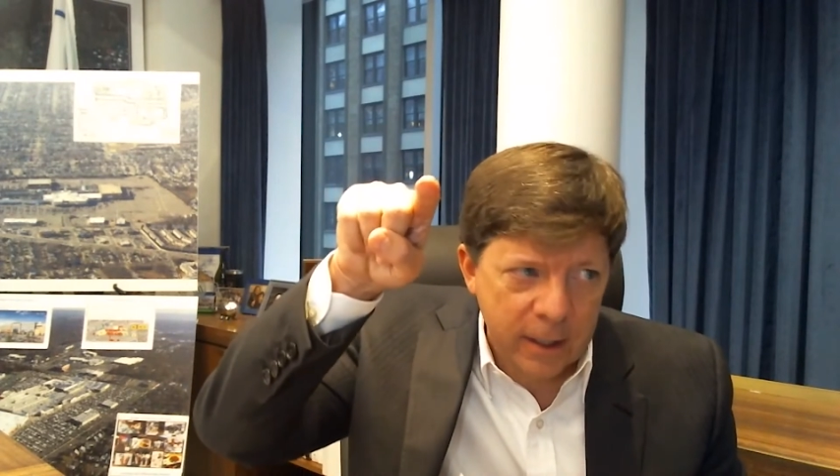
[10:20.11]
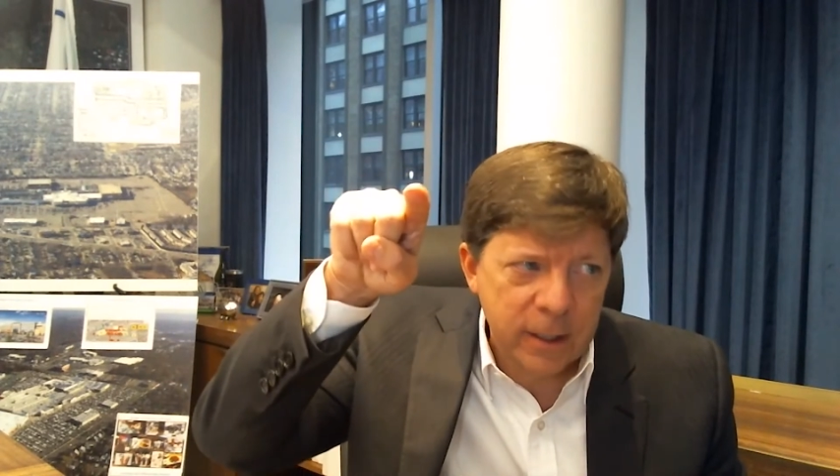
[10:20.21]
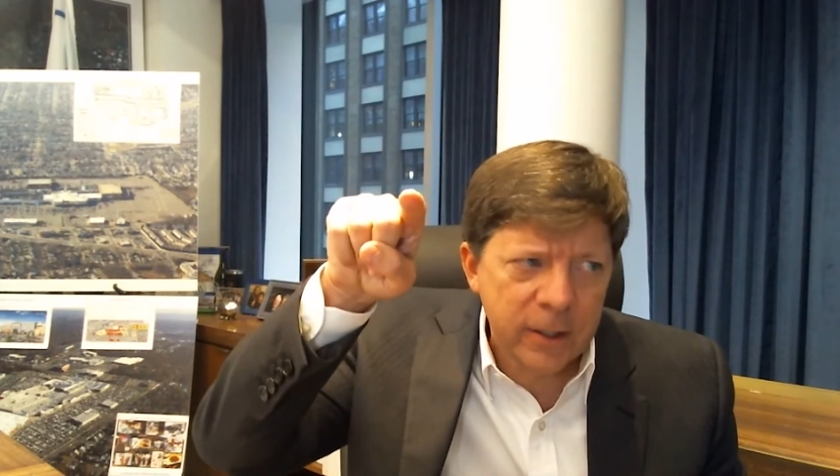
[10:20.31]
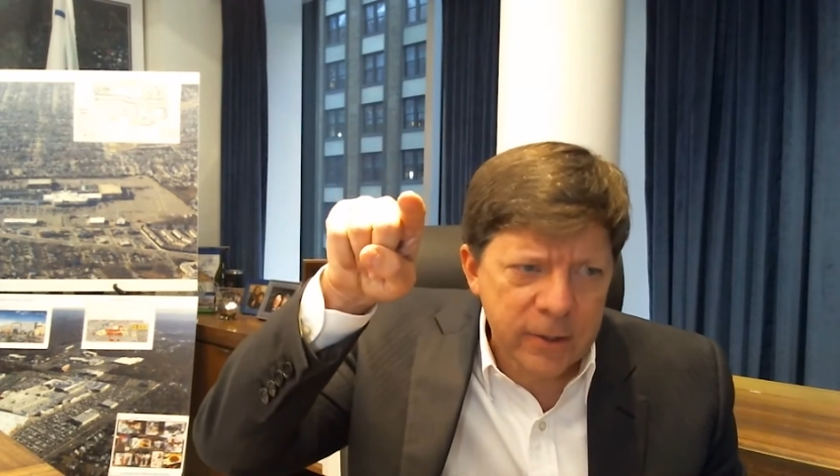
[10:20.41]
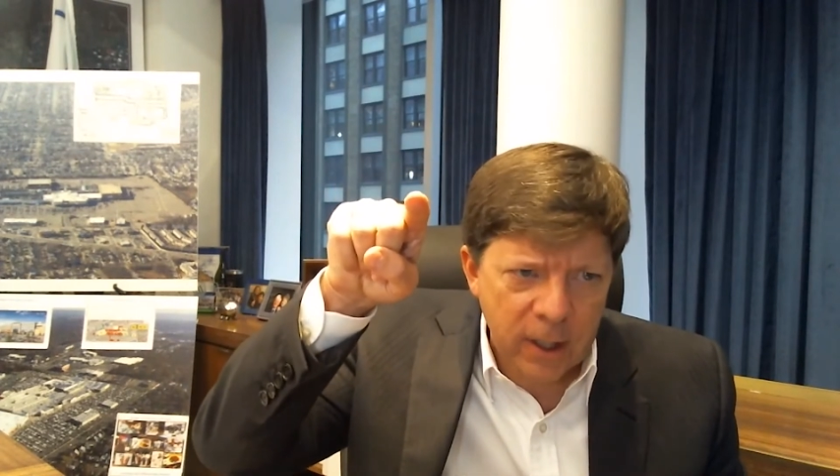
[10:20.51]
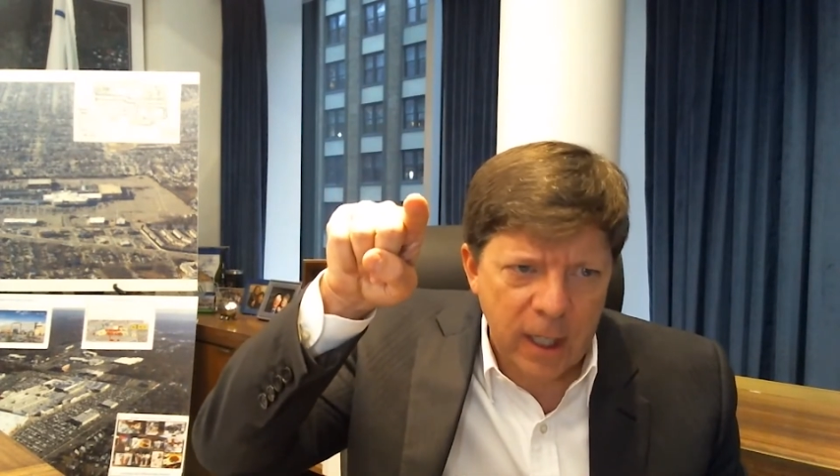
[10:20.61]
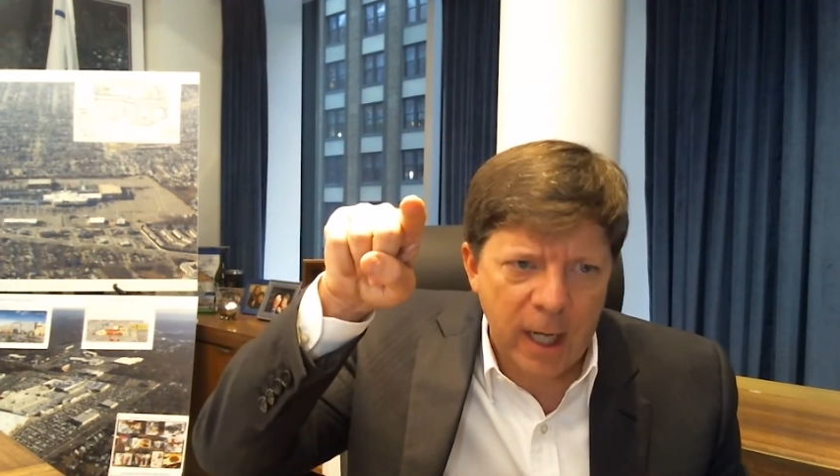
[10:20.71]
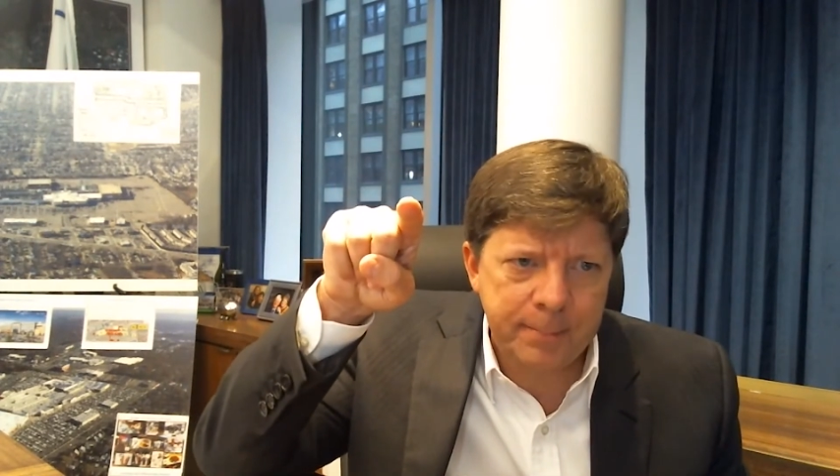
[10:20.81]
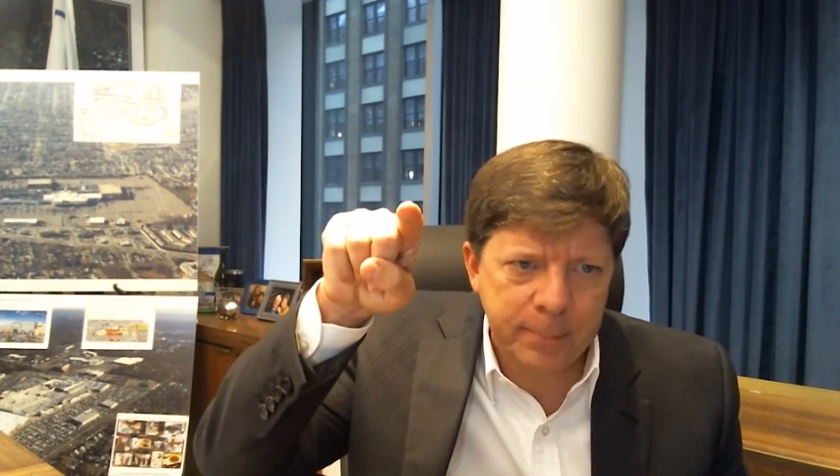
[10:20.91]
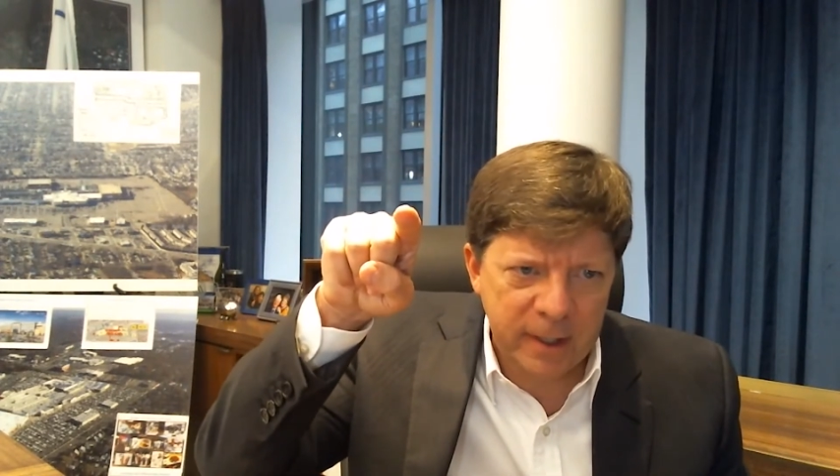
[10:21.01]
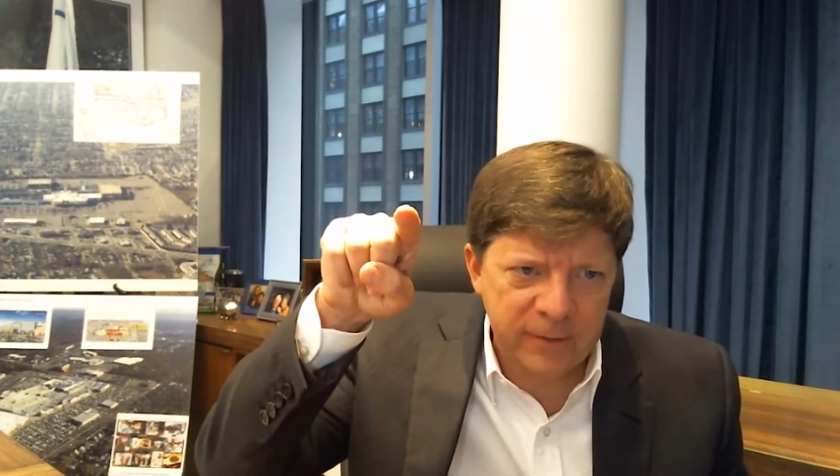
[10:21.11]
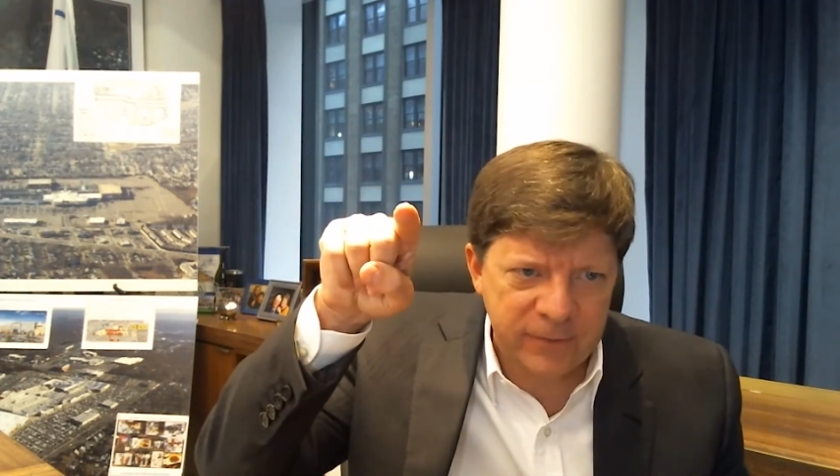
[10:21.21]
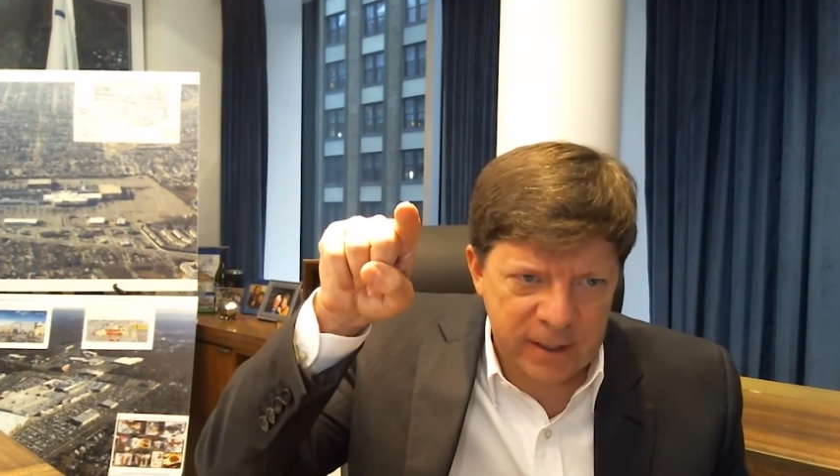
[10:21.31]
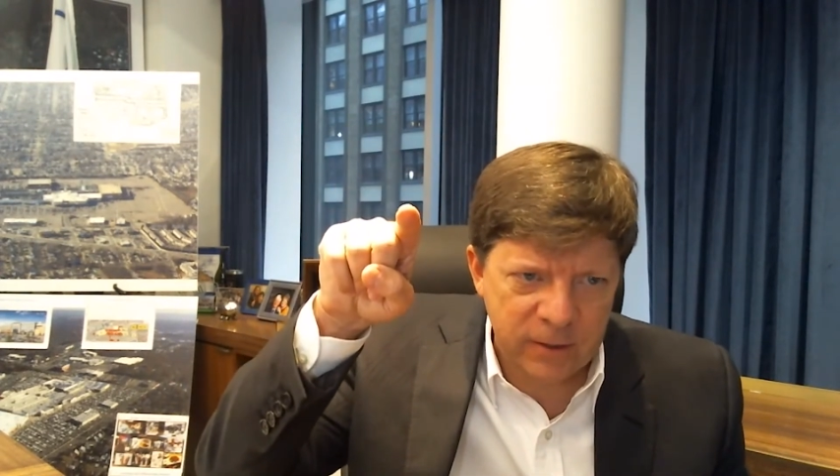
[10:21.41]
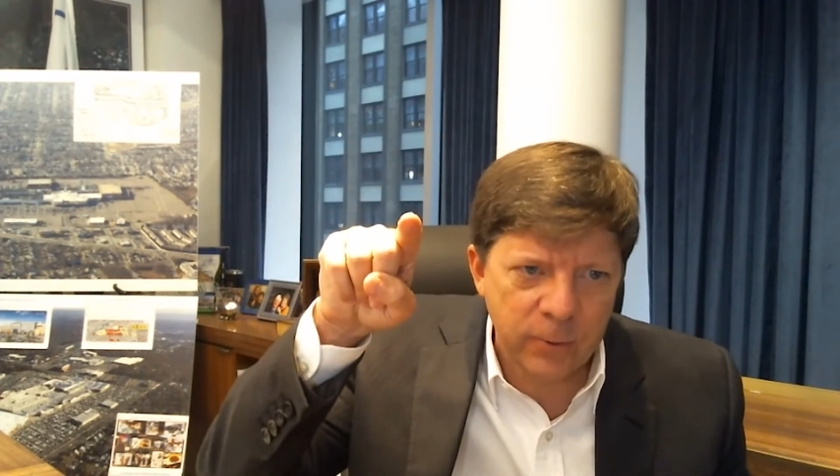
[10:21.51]
another uplift
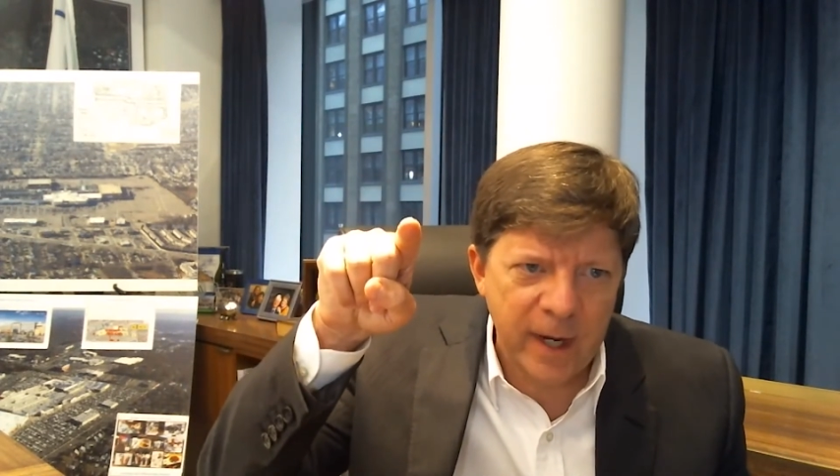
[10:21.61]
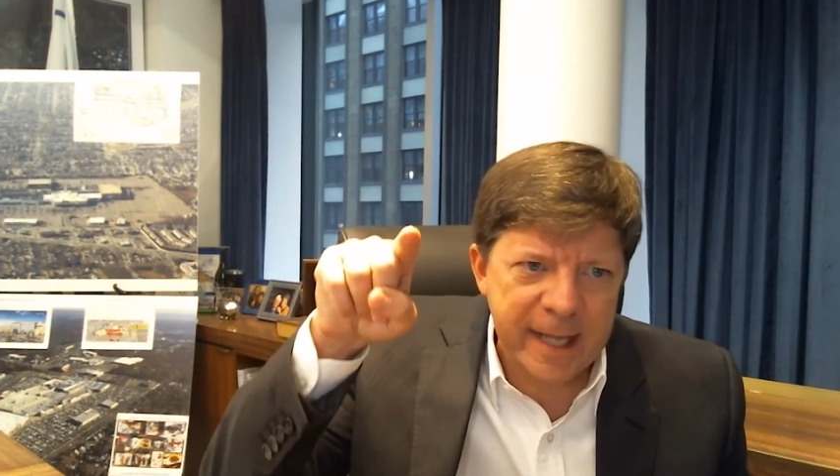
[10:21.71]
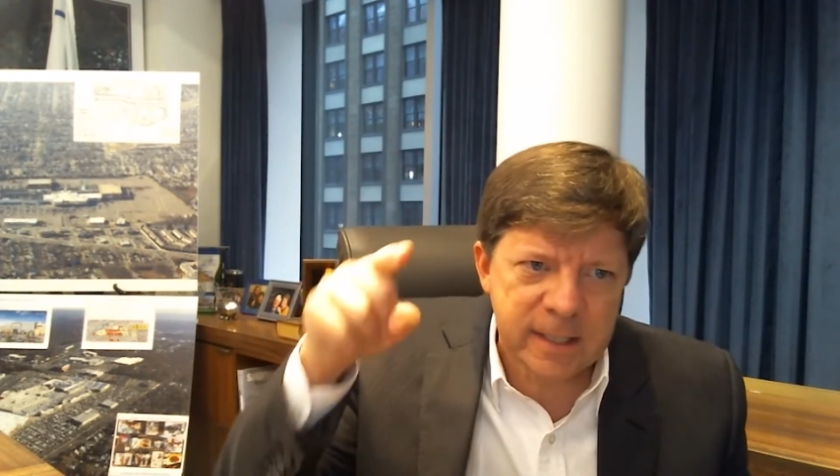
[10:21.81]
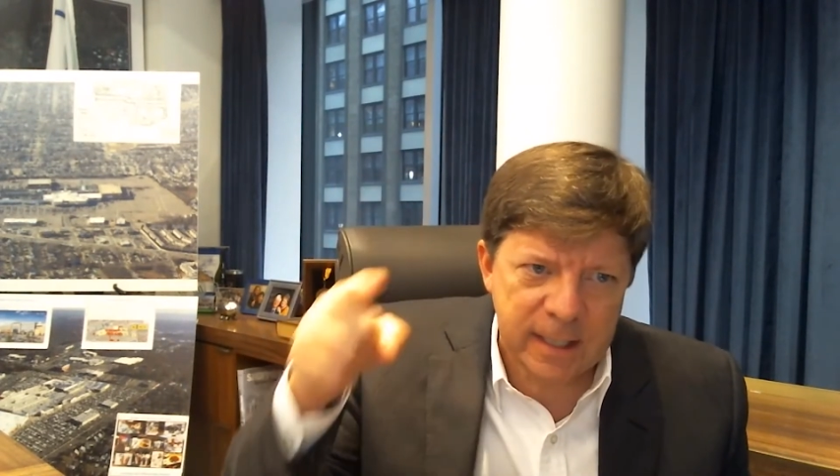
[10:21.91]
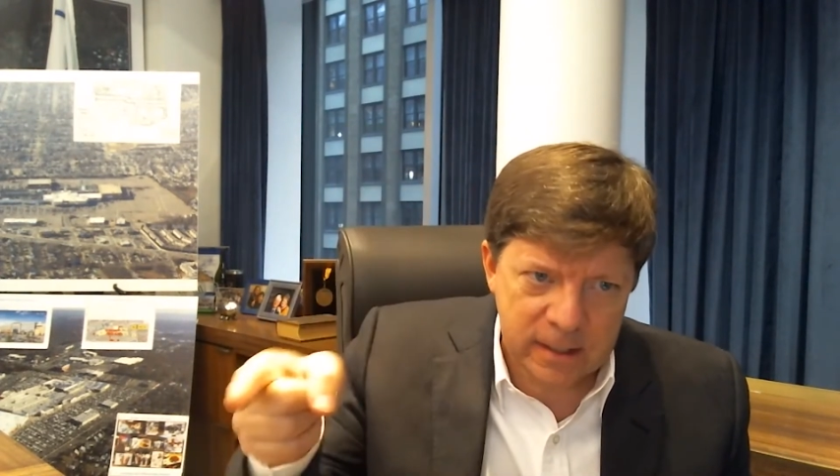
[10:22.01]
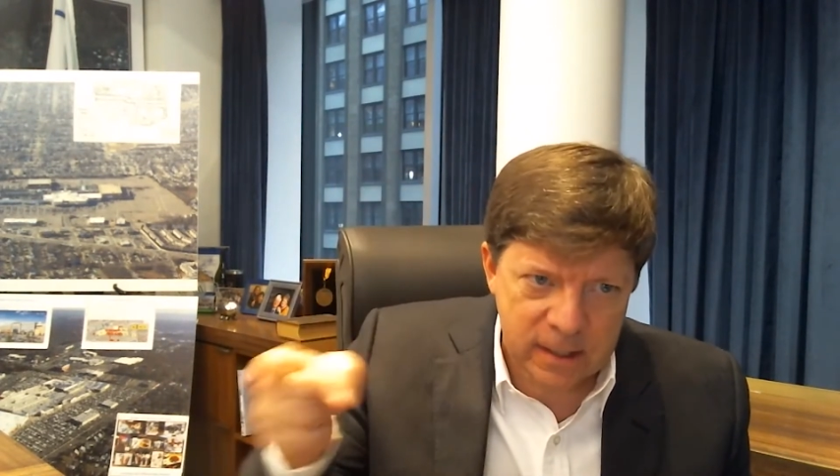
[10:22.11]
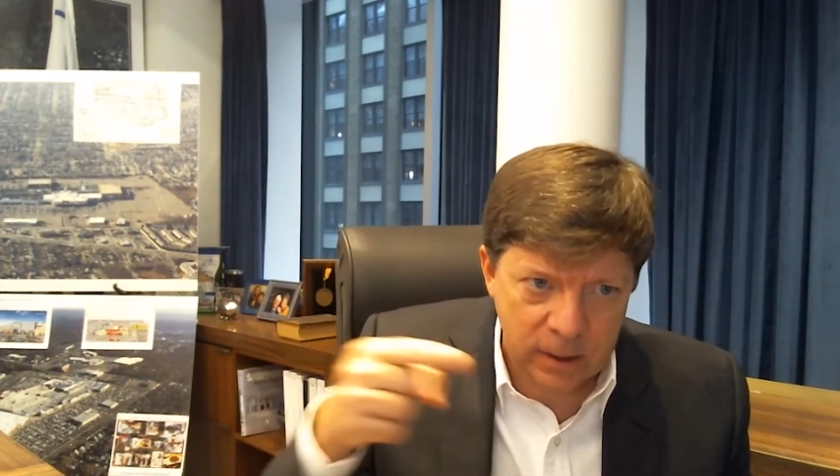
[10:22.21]
in rents as